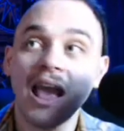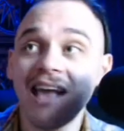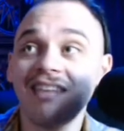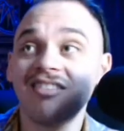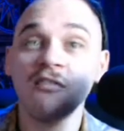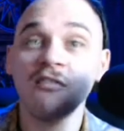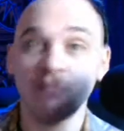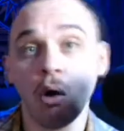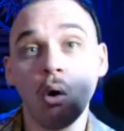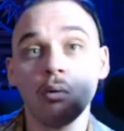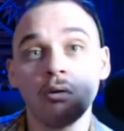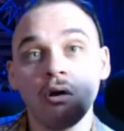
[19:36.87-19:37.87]
it's a
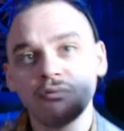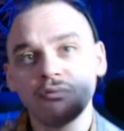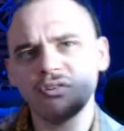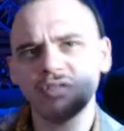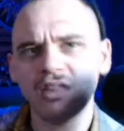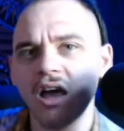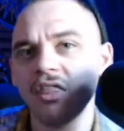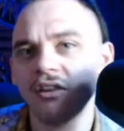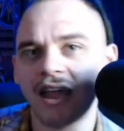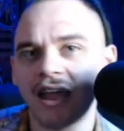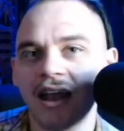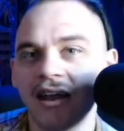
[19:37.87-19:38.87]
vote for the other
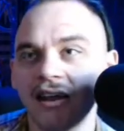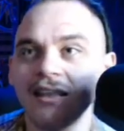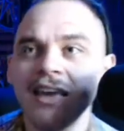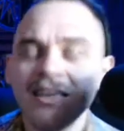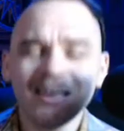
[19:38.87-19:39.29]
candidate.